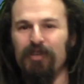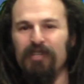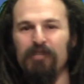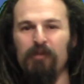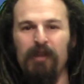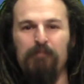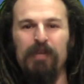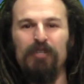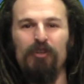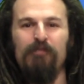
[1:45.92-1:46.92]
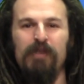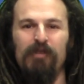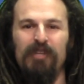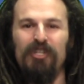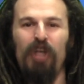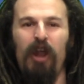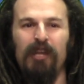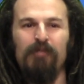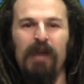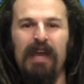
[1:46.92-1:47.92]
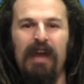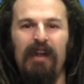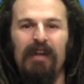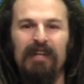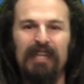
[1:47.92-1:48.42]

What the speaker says: So here's like a picture of me with a shark in my hair.